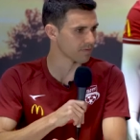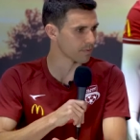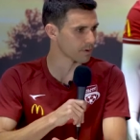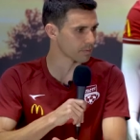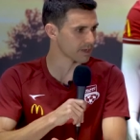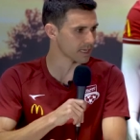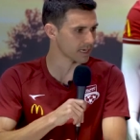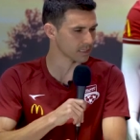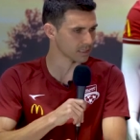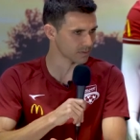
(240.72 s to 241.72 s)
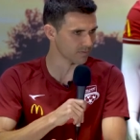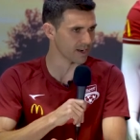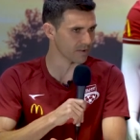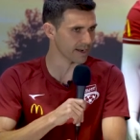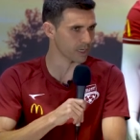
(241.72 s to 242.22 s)
favorite player. It's
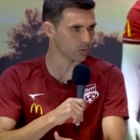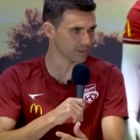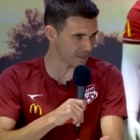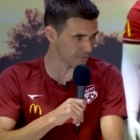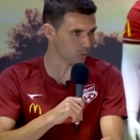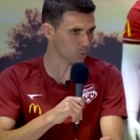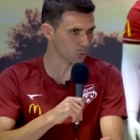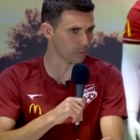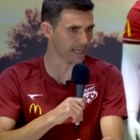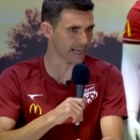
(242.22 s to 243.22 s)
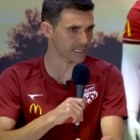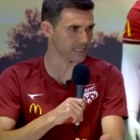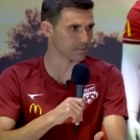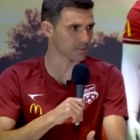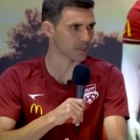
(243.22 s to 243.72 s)
very, very difficult to play against
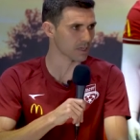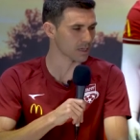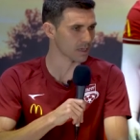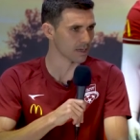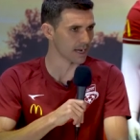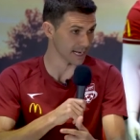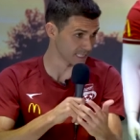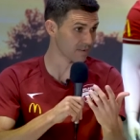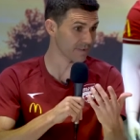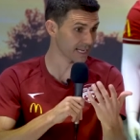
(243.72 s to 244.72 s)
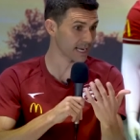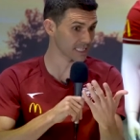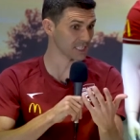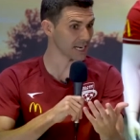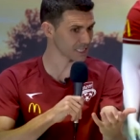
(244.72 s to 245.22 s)
him. And it's a very
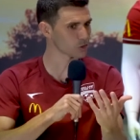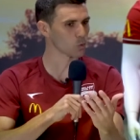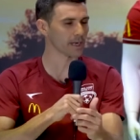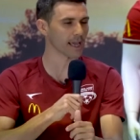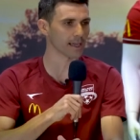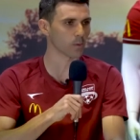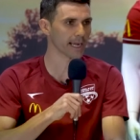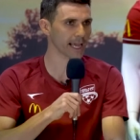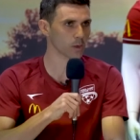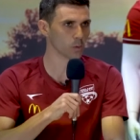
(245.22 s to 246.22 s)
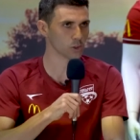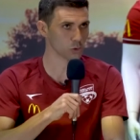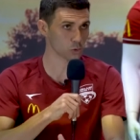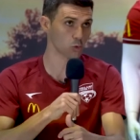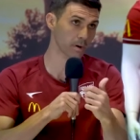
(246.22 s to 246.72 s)
nice challenge when I
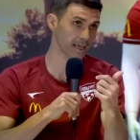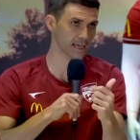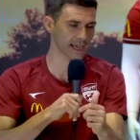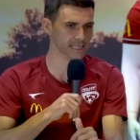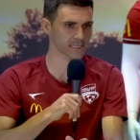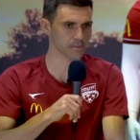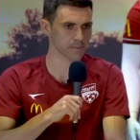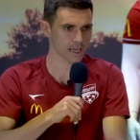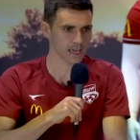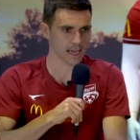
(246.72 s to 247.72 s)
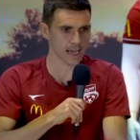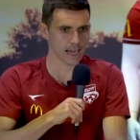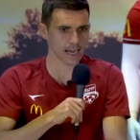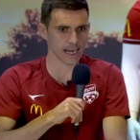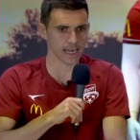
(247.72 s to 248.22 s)
used to play against him.
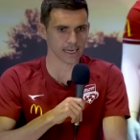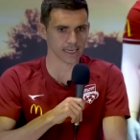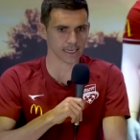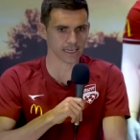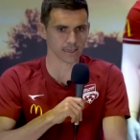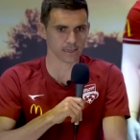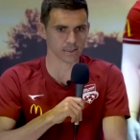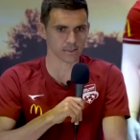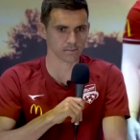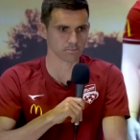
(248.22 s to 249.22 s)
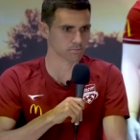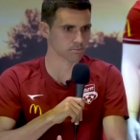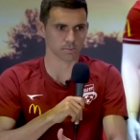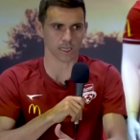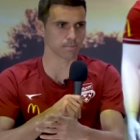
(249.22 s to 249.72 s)
And
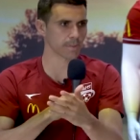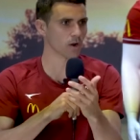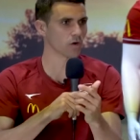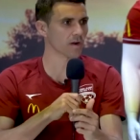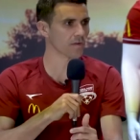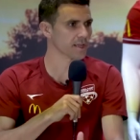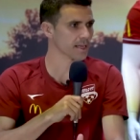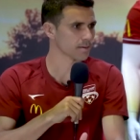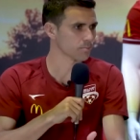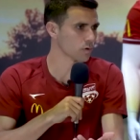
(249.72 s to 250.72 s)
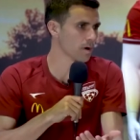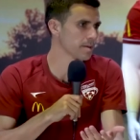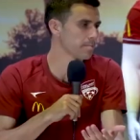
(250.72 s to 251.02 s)
in my whole career, probably